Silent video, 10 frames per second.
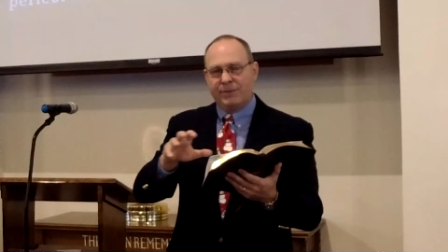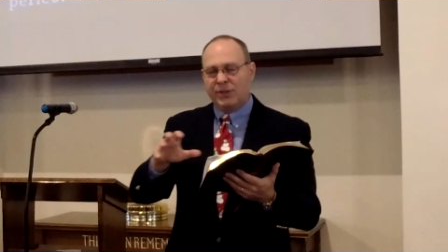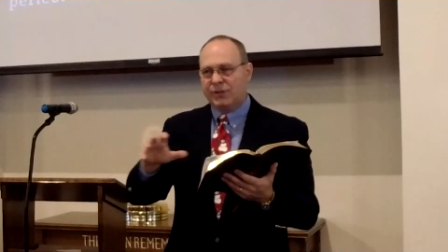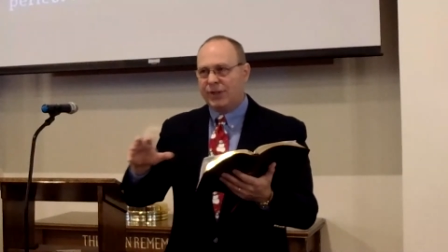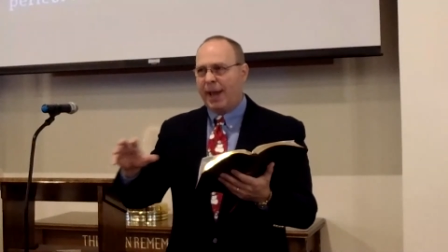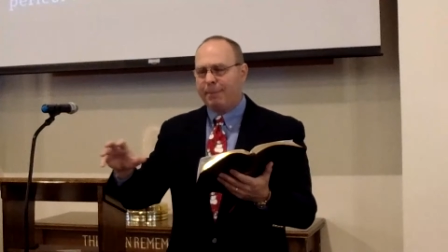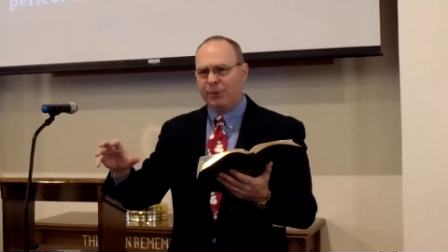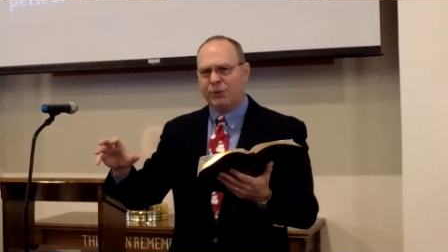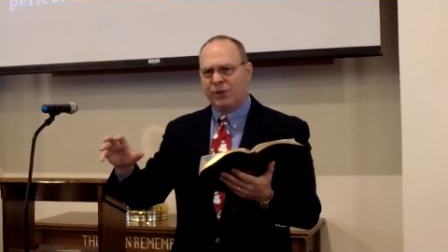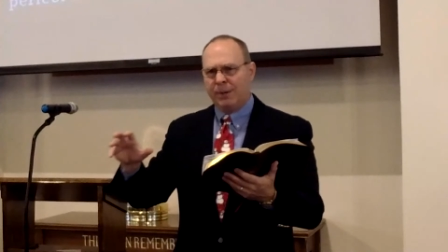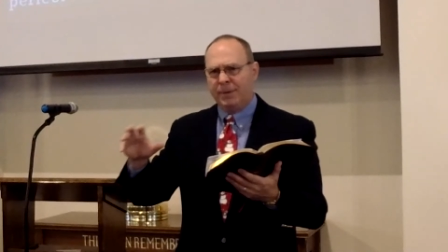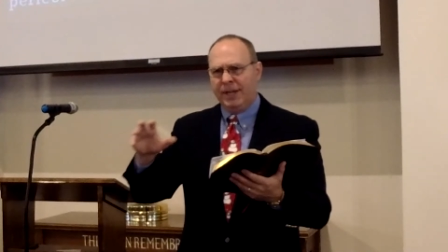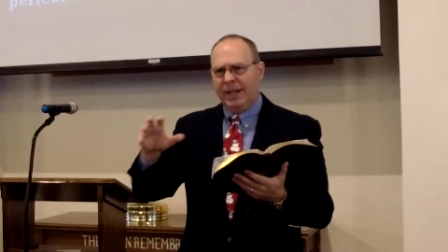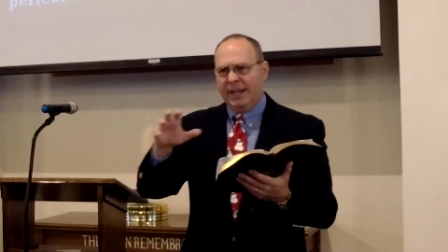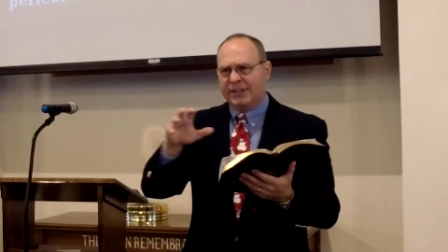of discipleship,
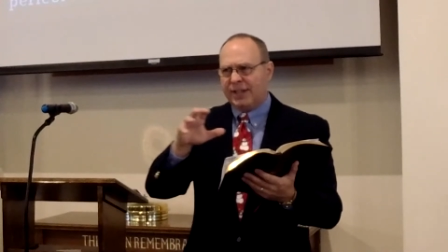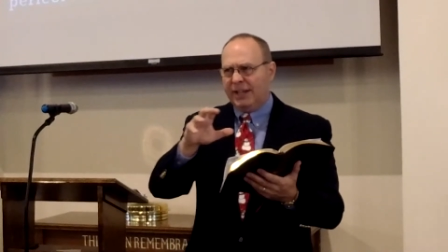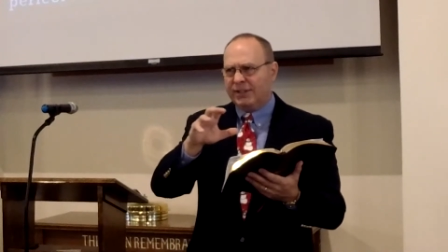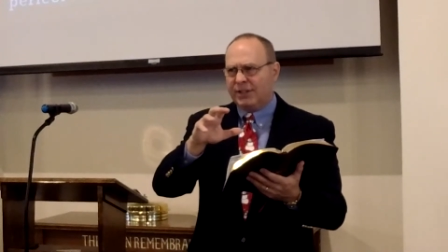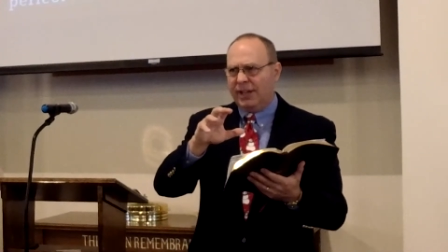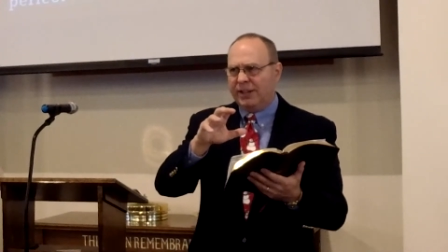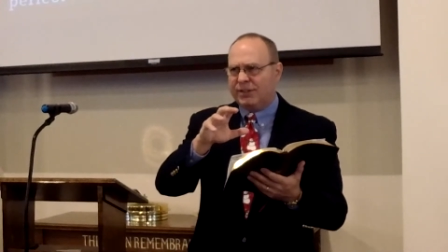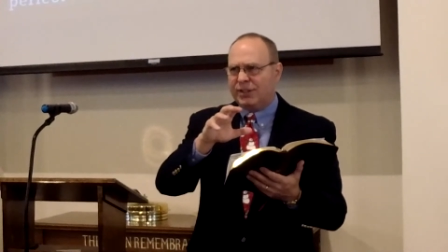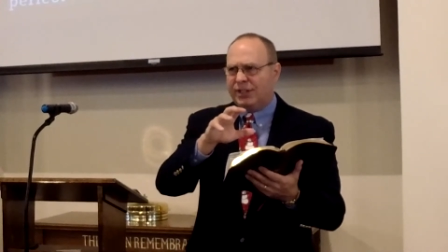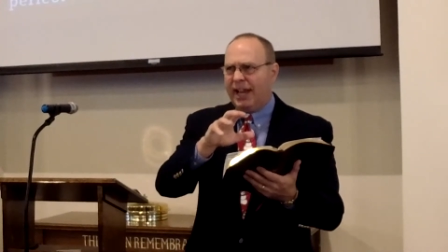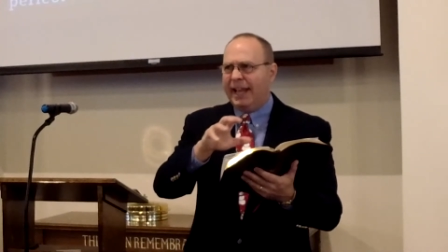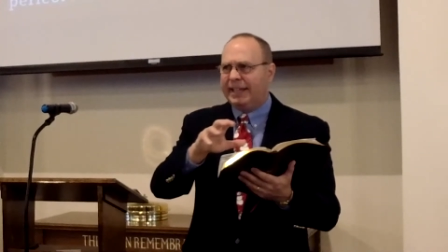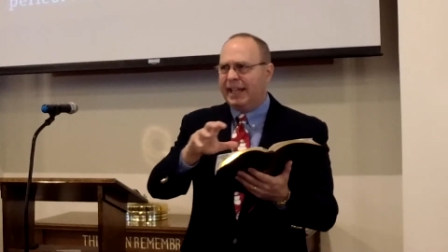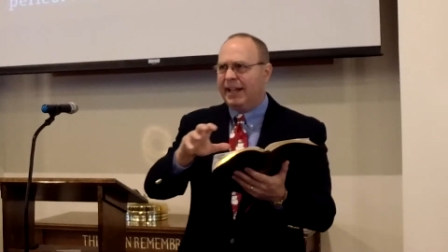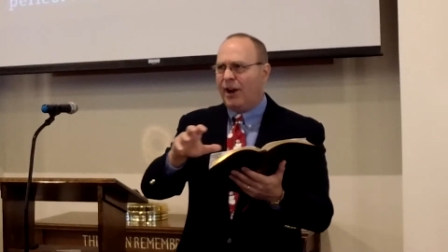is
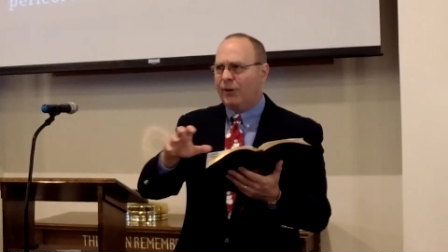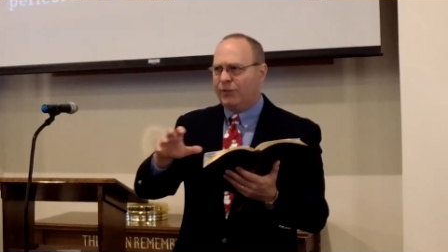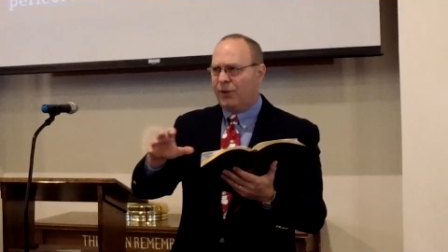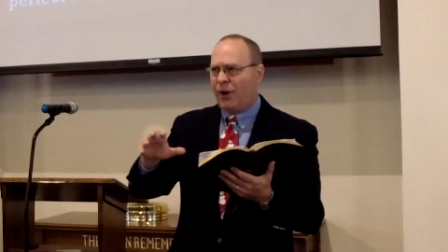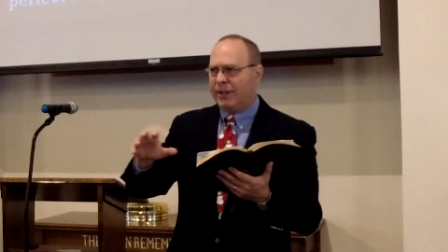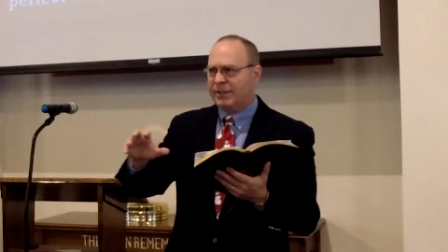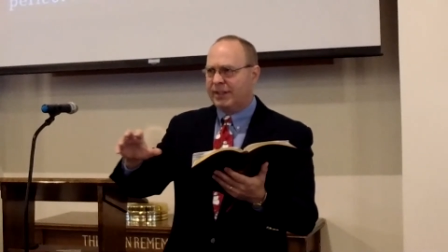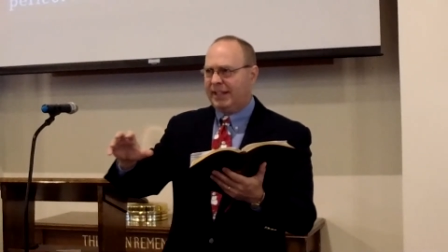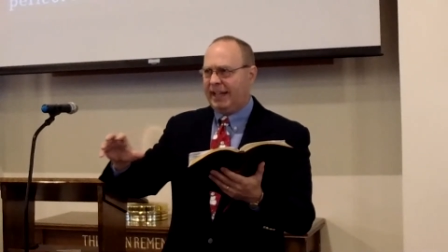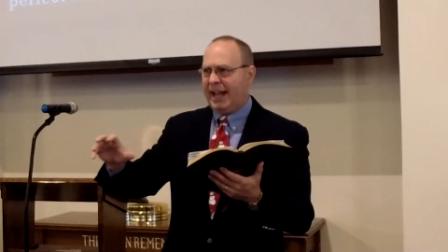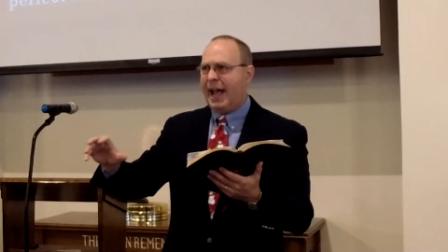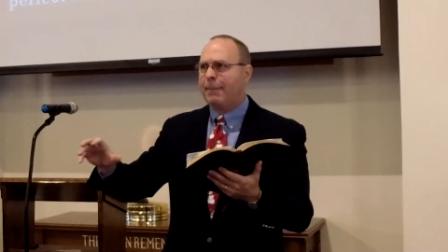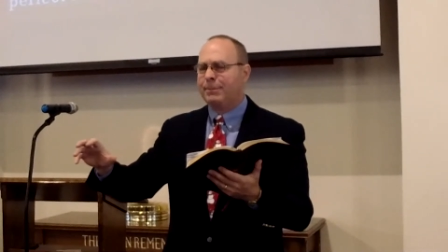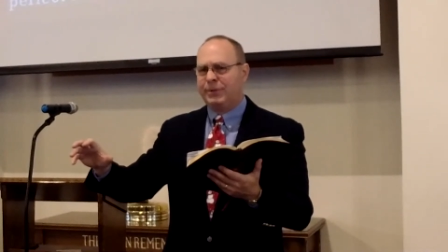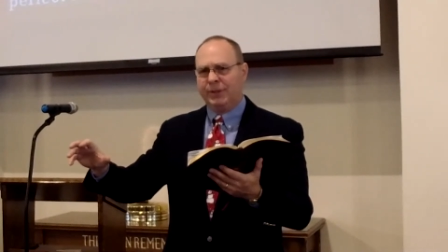taking our thoughts
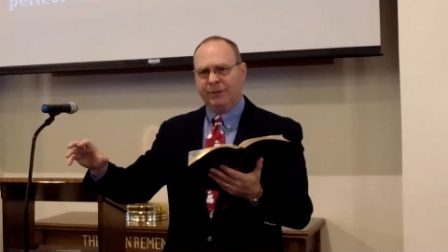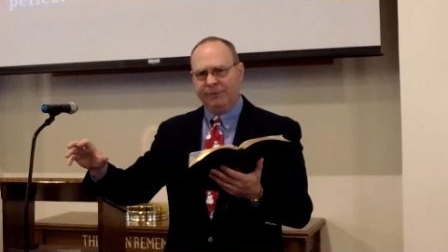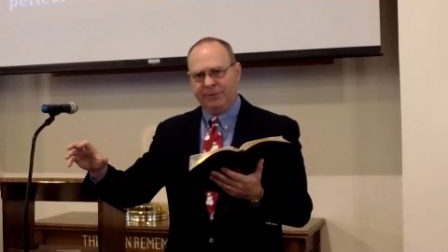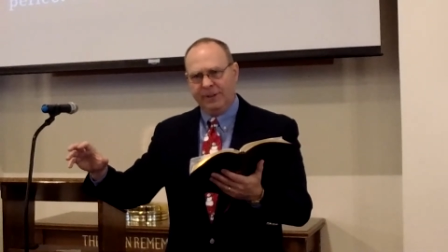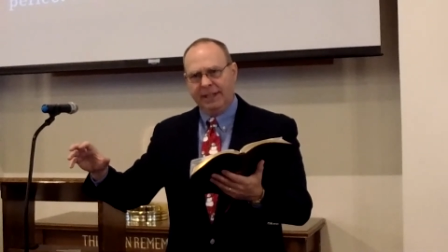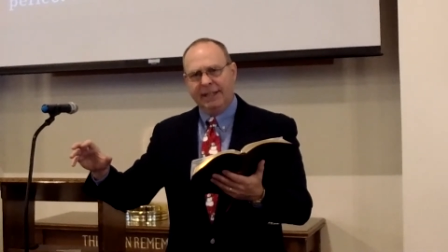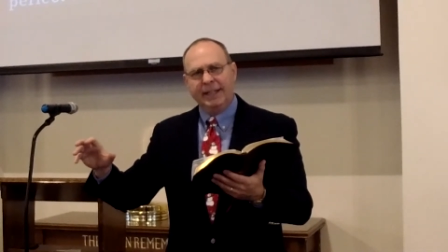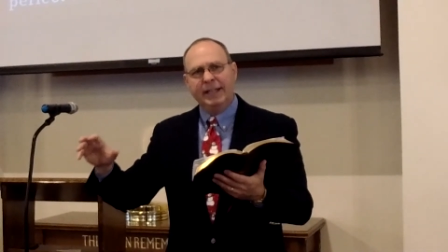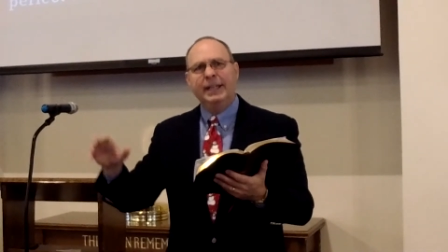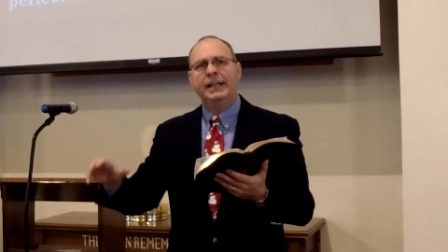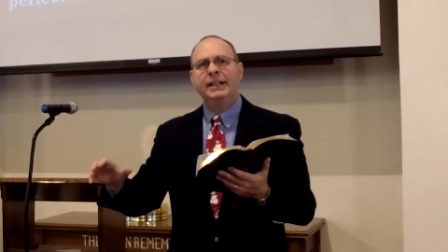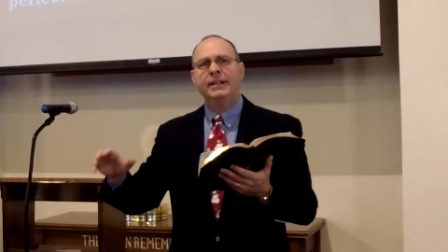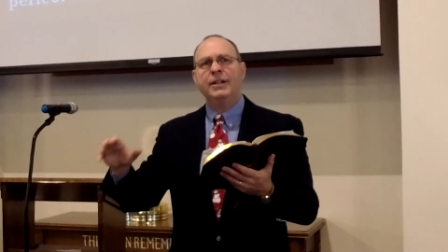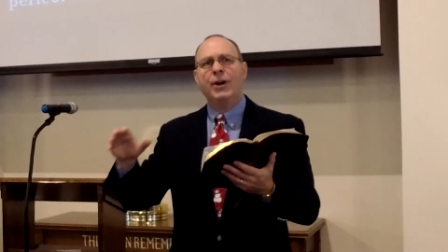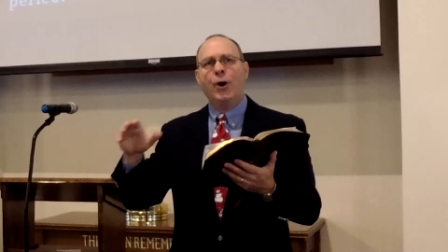captive
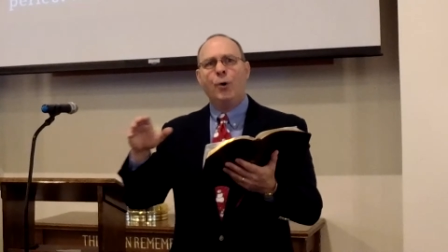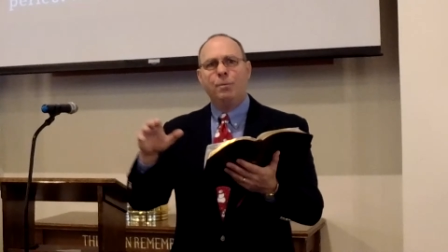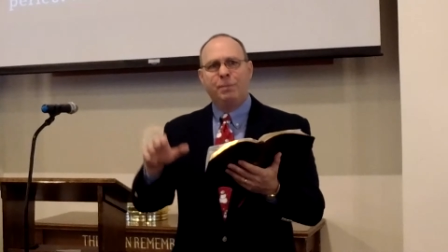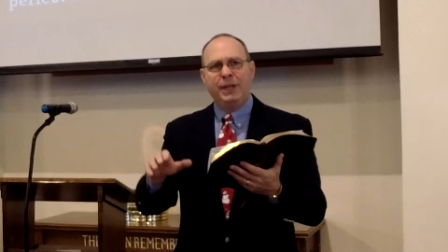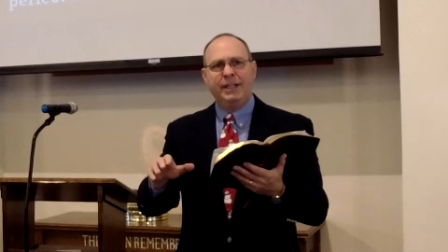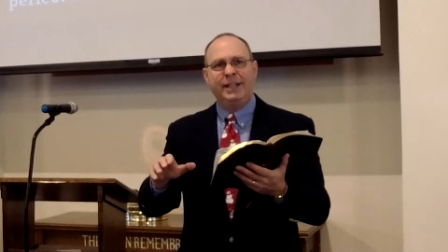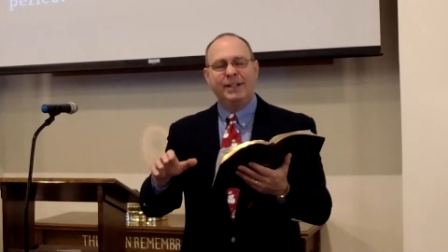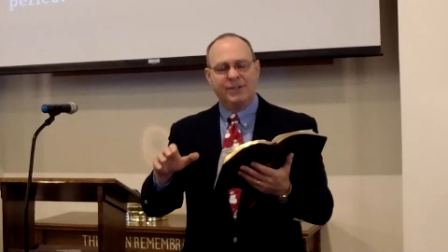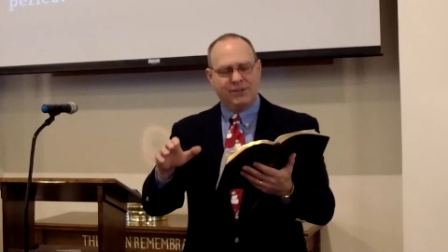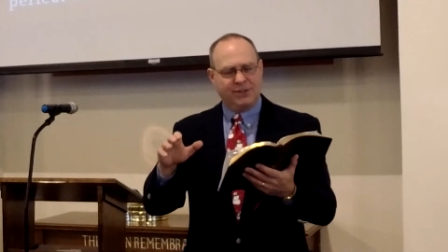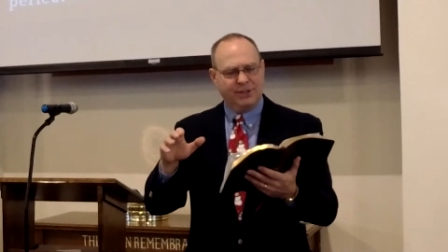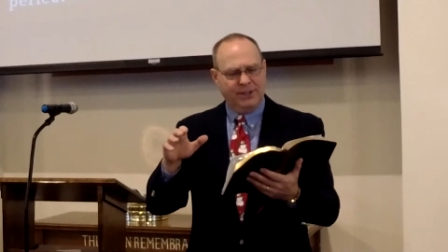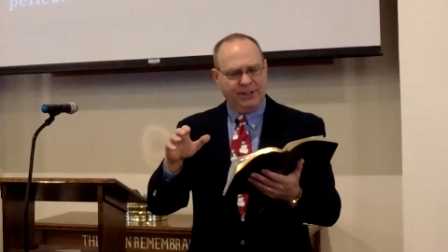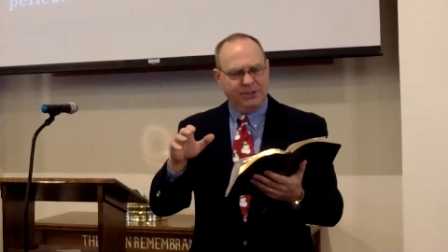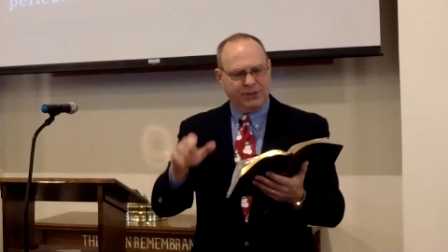in obedience
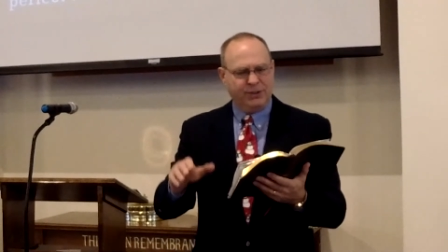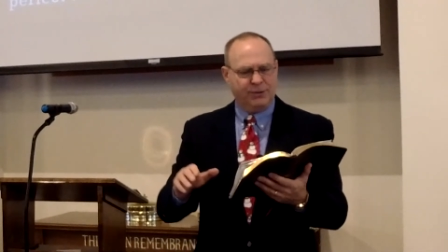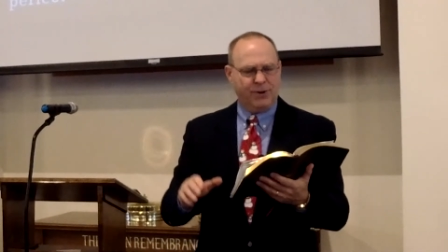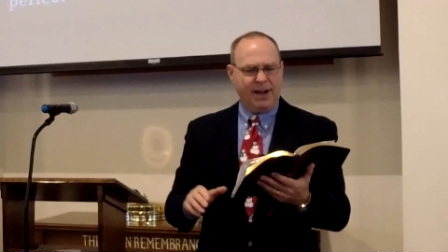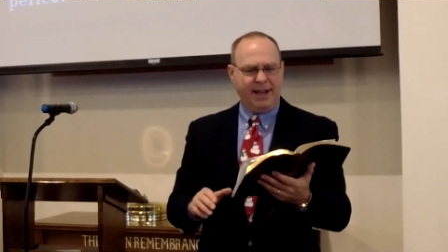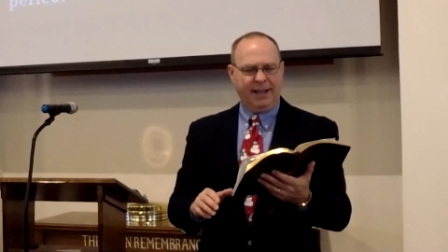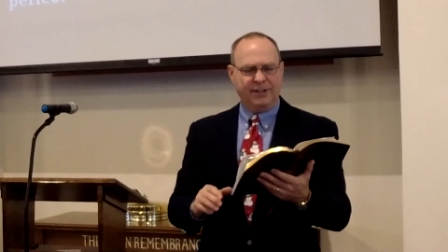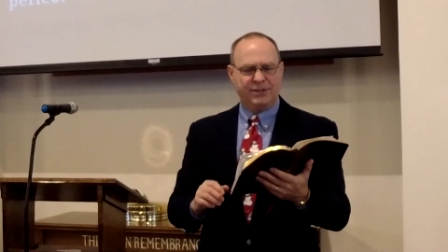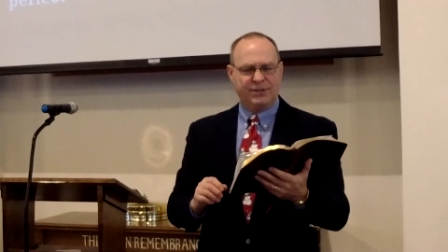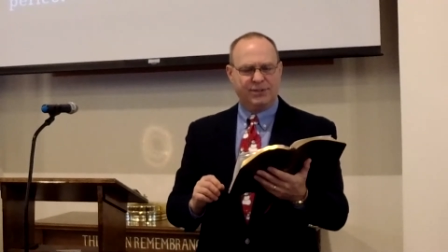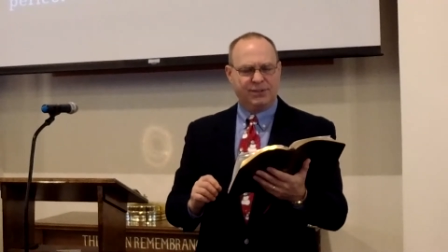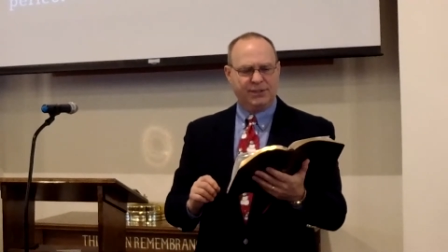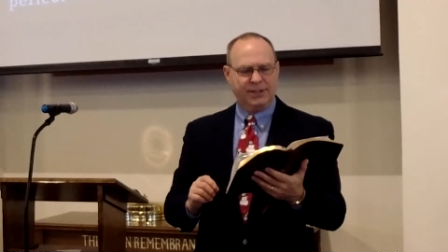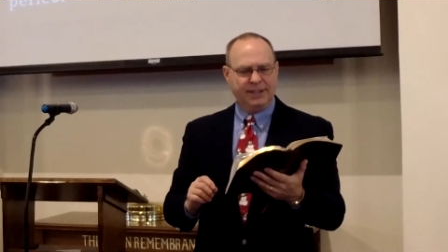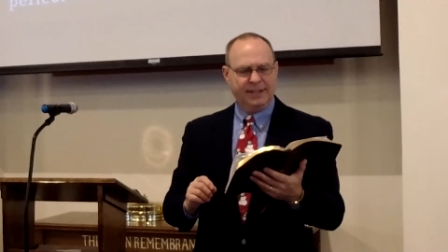to Christ.